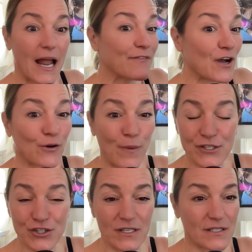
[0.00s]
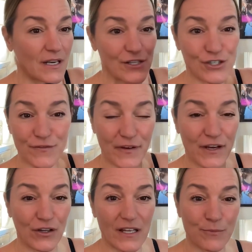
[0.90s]
I've got questions and I just
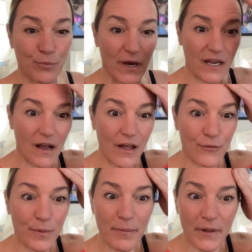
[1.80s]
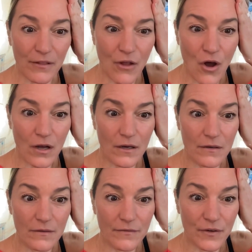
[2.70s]
figure let's bring other people along for